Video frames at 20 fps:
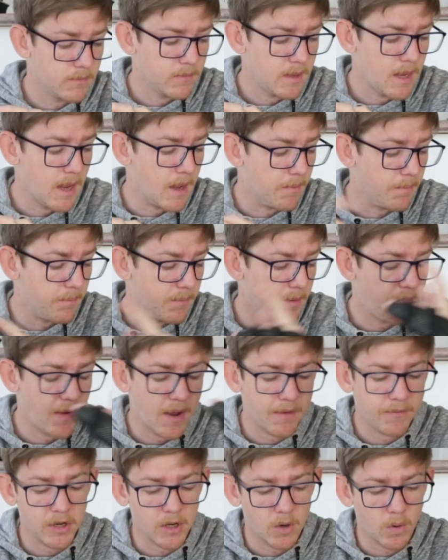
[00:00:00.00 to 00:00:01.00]
Yeah, but if
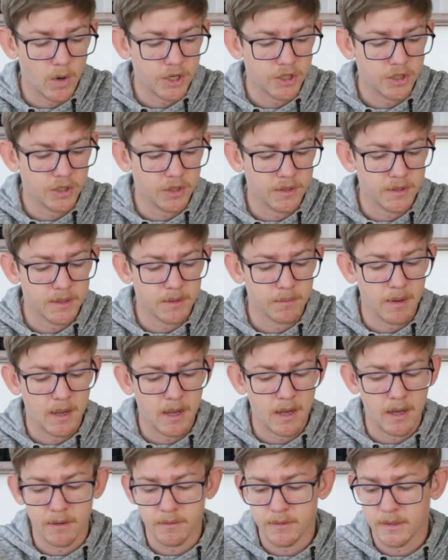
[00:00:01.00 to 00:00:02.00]
you have any questions
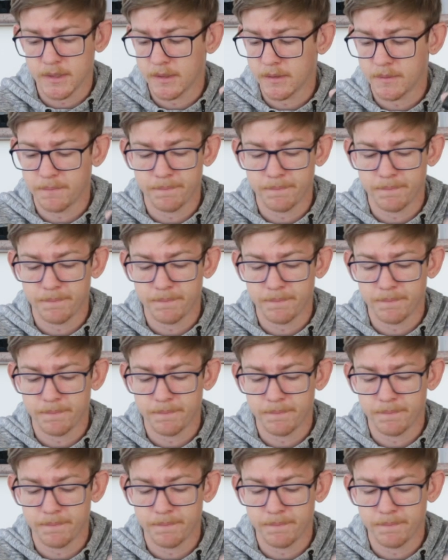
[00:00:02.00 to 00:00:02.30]
about